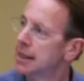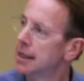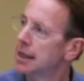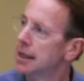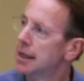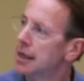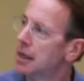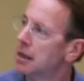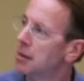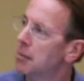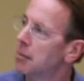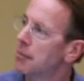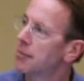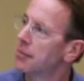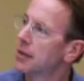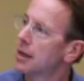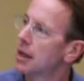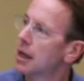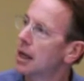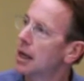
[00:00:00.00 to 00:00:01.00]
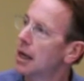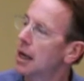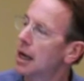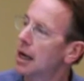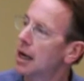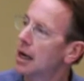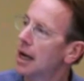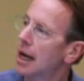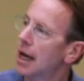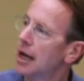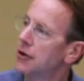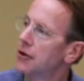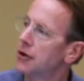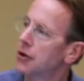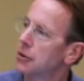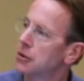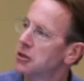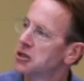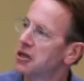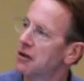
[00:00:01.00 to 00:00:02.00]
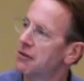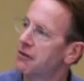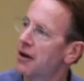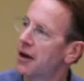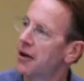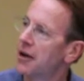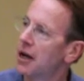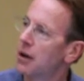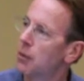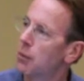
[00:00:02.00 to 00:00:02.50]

And you can also find out